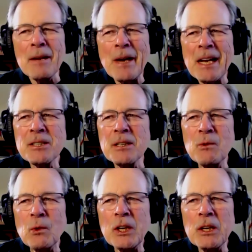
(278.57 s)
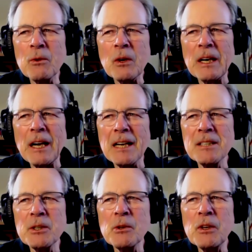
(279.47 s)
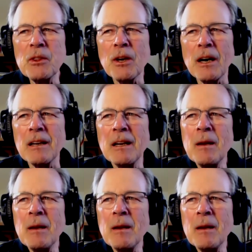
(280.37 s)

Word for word: imagine when you were in high school, you thought,